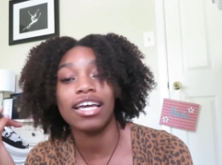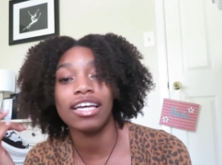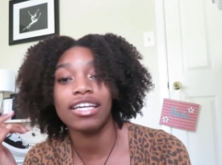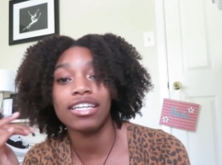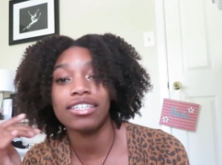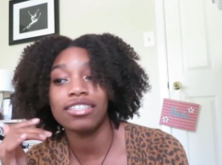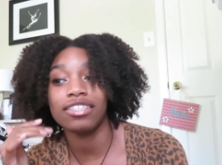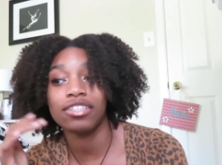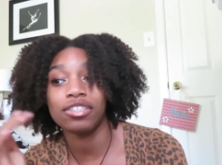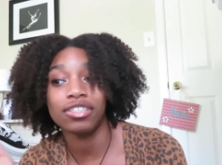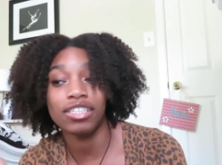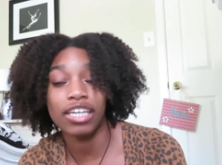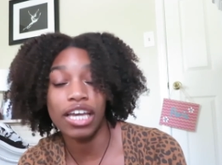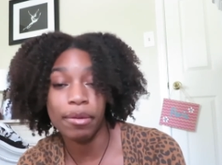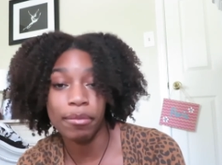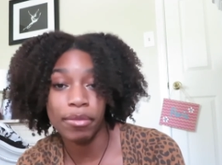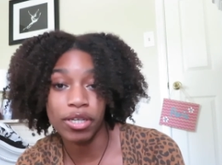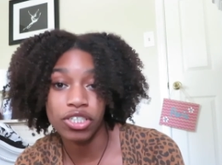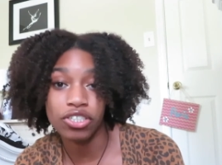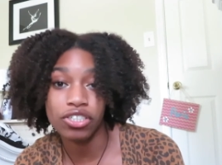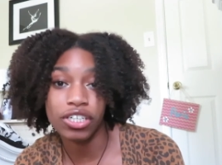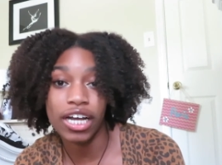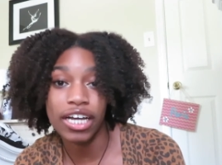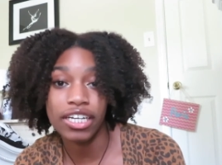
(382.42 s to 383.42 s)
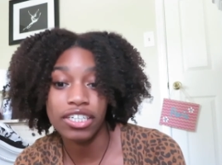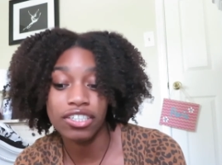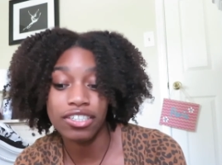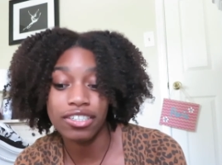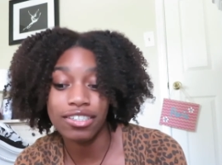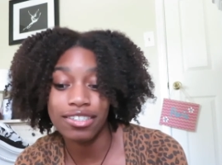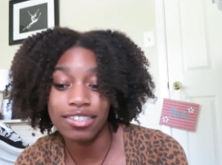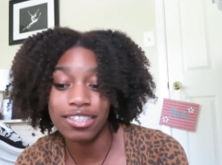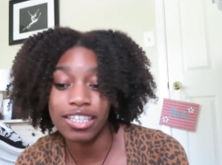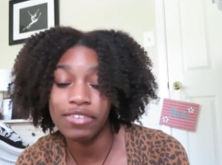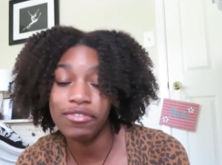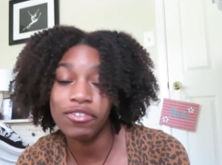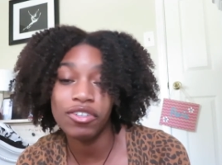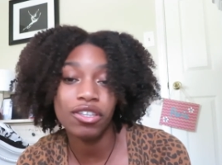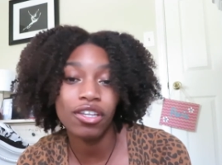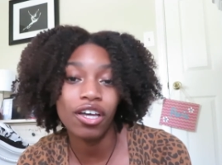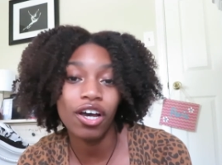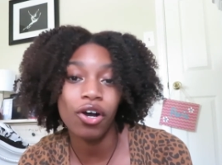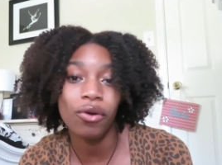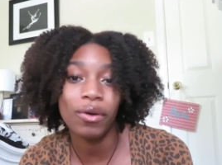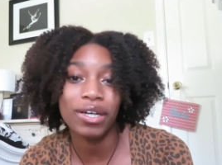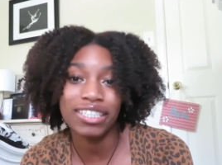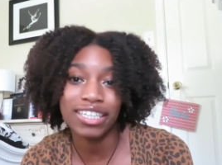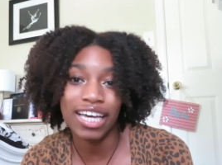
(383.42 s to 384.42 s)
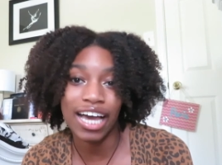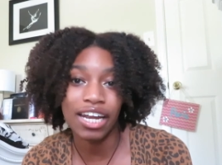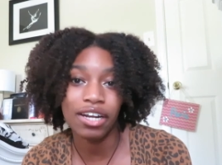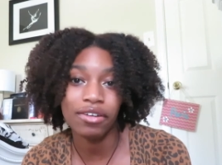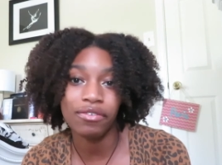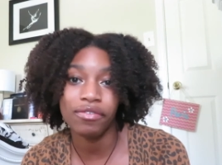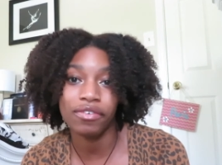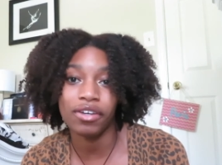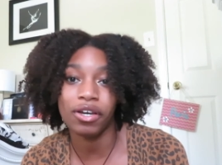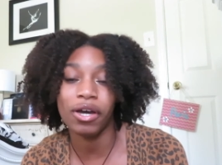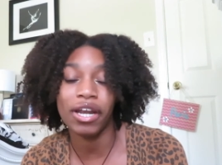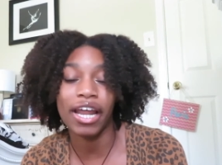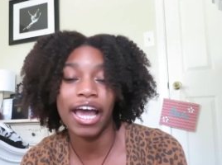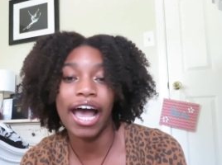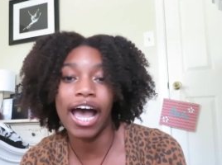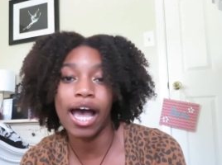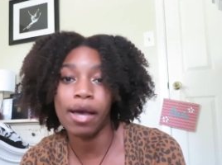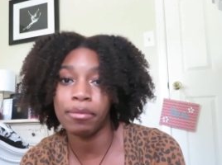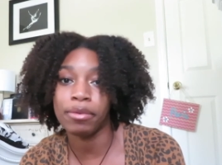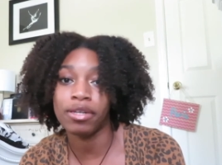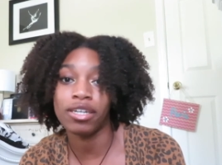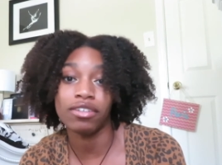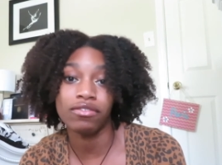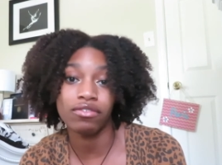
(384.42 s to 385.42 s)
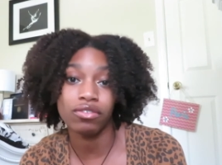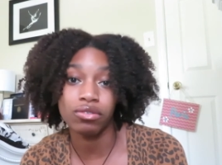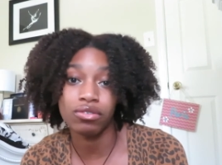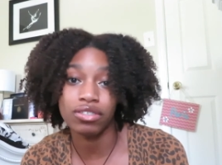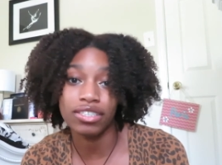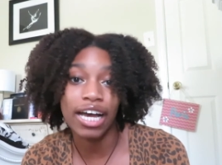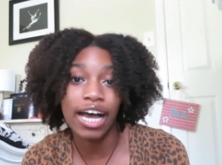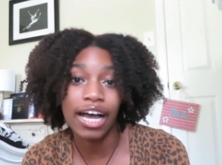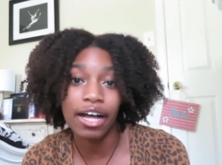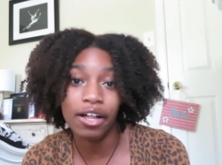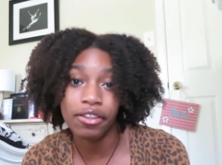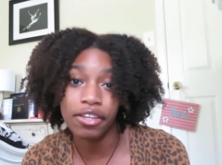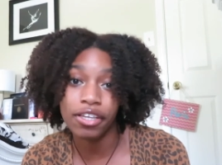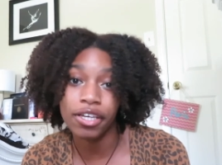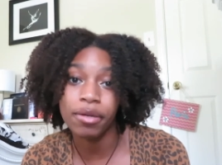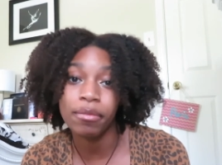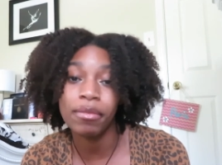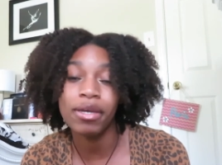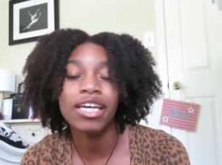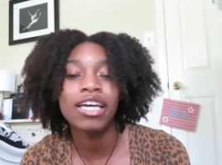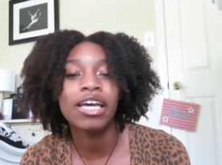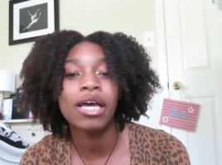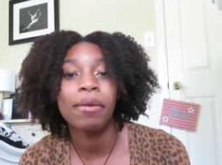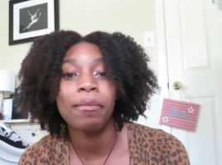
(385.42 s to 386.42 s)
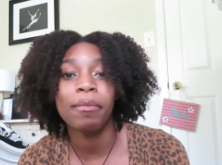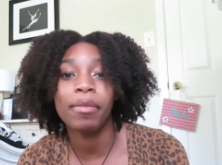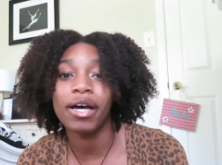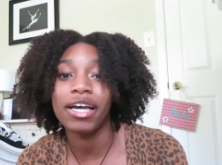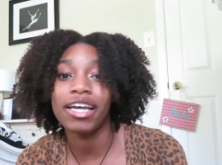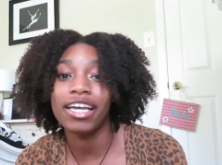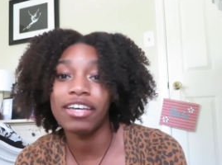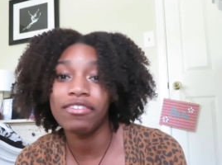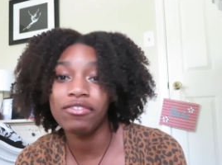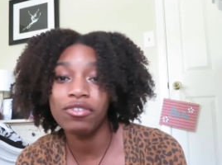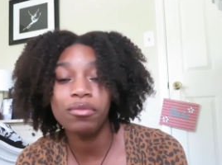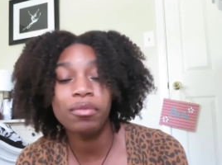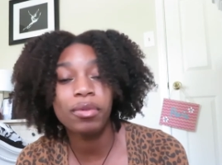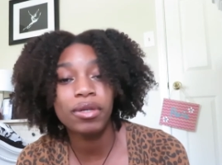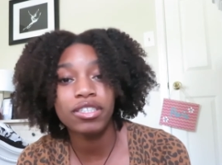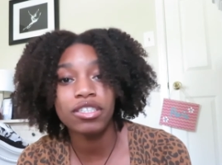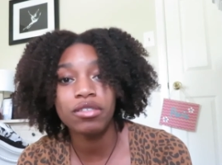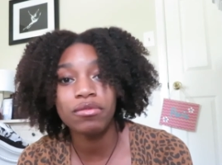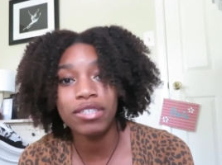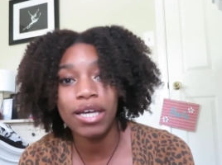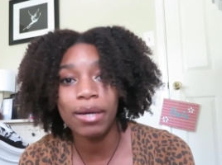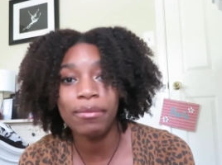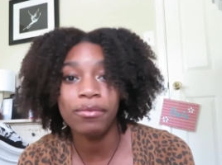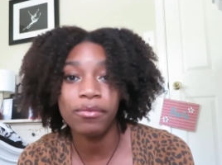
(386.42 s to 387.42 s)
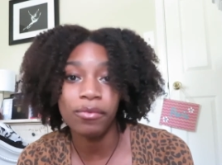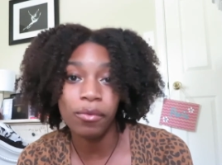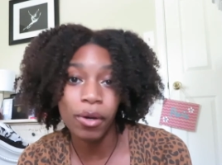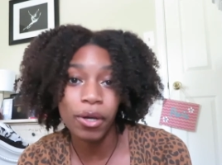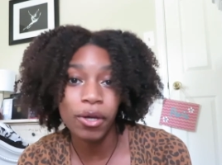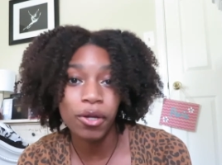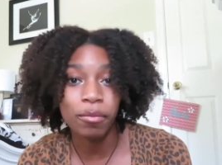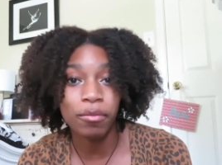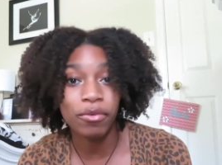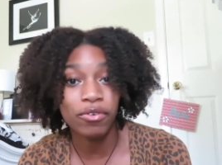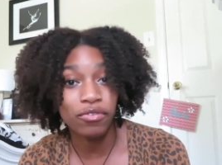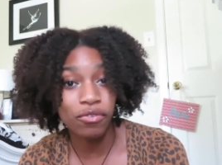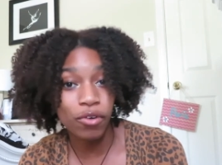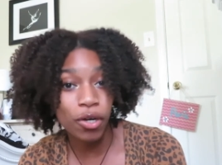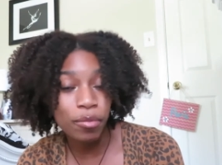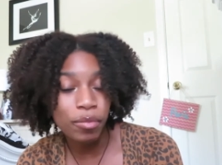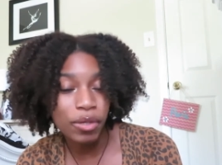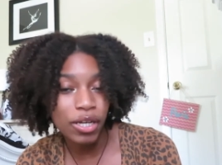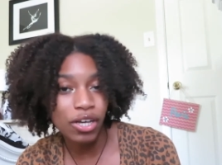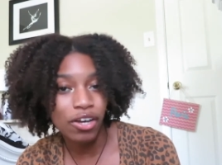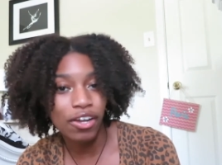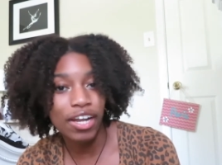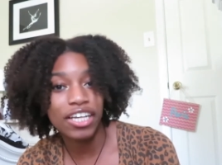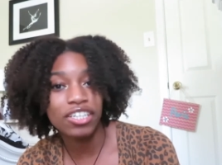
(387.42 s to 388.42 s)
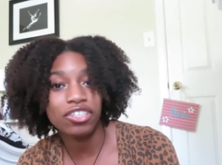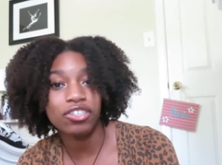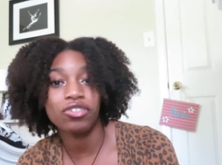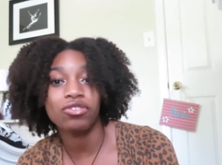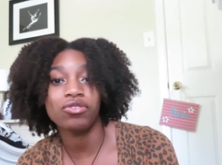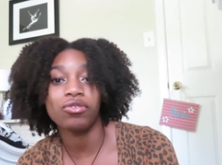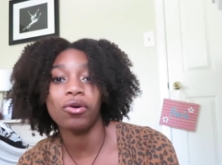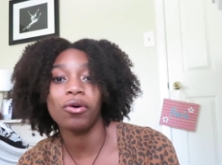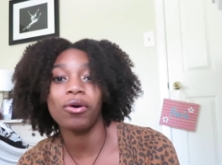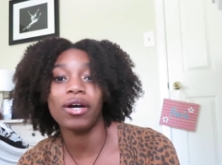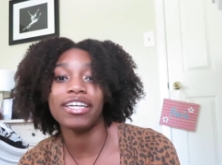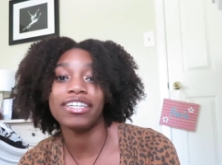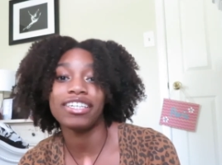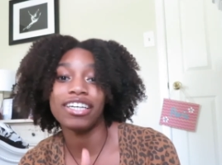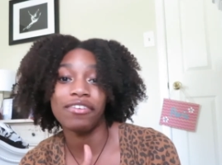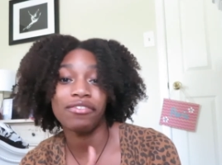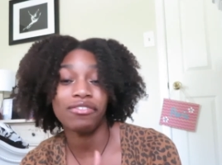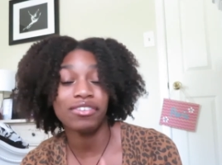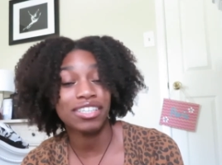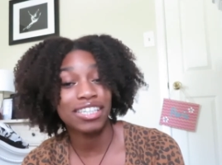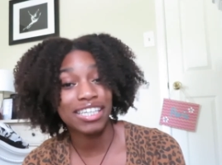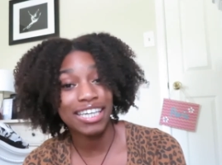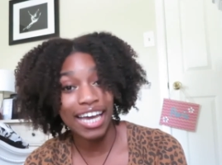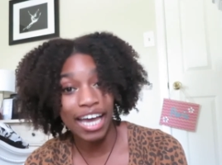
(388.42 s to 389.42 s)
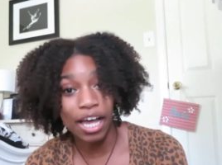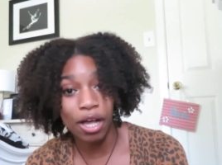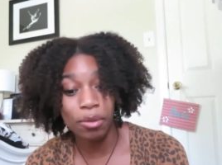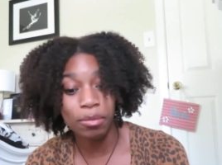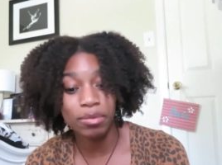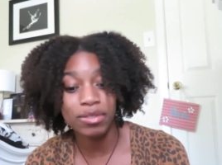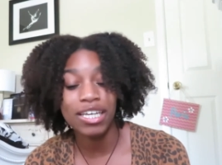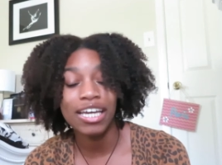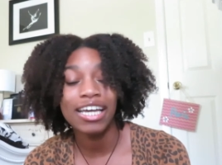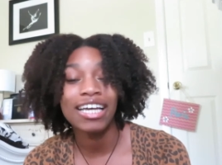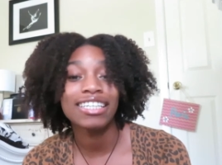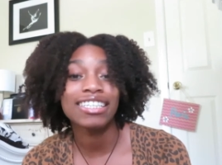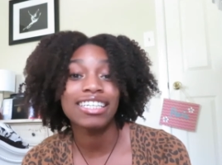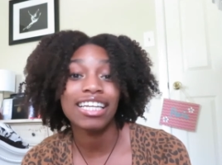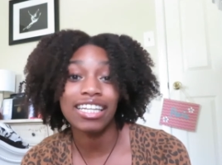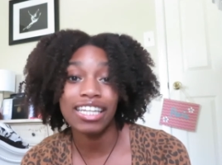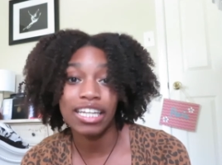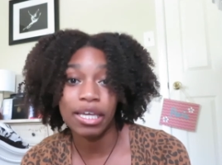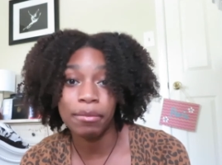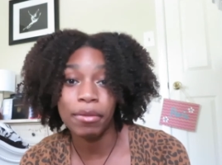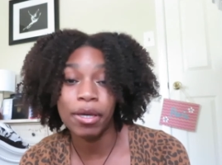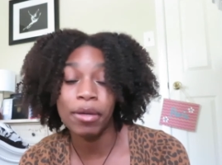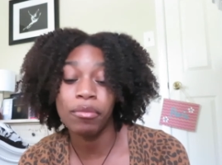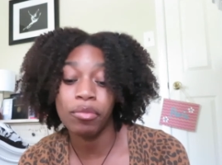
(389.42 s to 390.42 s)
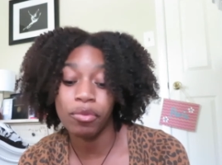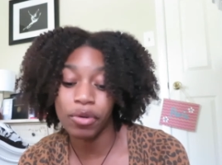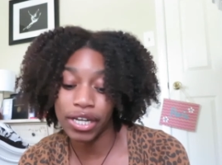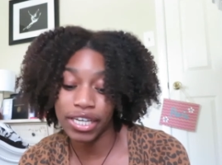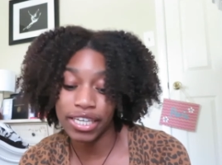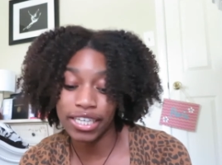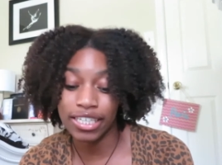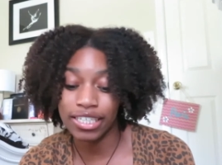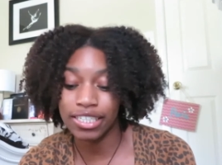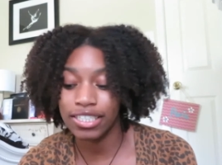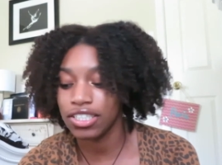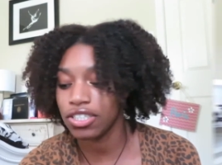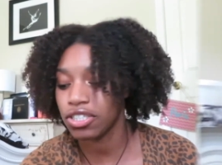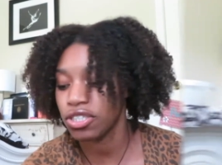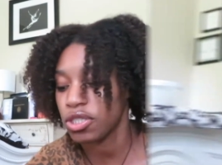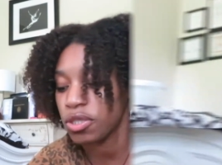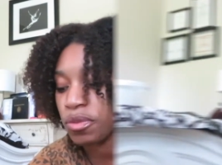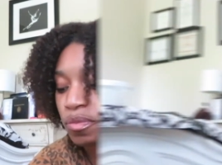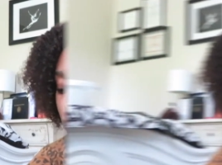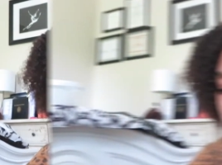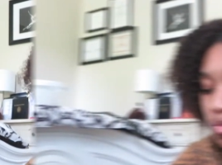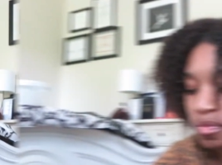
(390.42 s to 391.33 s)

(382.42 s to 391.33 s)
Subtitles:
to damage your edges, even though it's kind of gonna happen if you style them. But if you put some type of oil before putting on edge control, it definitely helps to limit breakage.